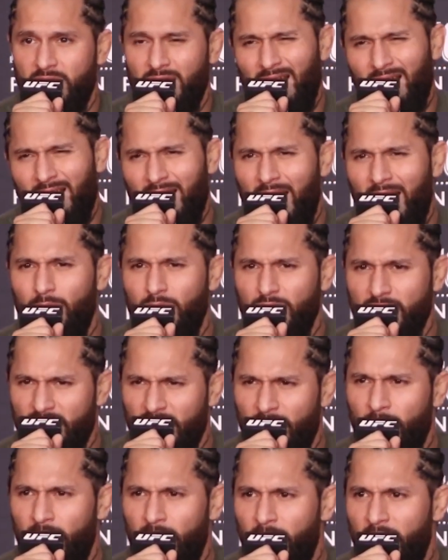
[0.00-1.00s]
Not a lot, but
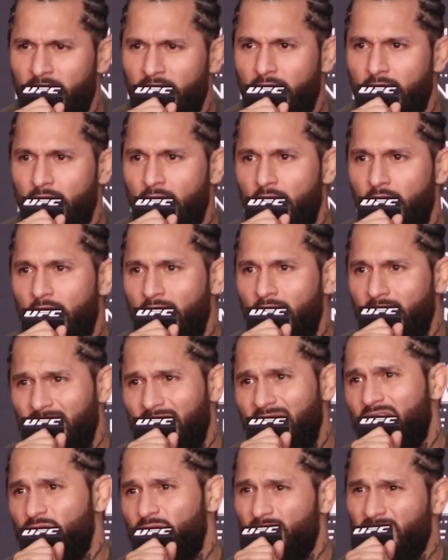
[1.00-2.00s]
some of the media,
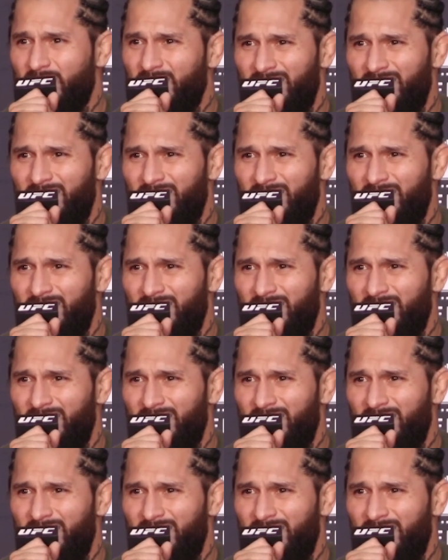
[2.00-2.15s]
that this was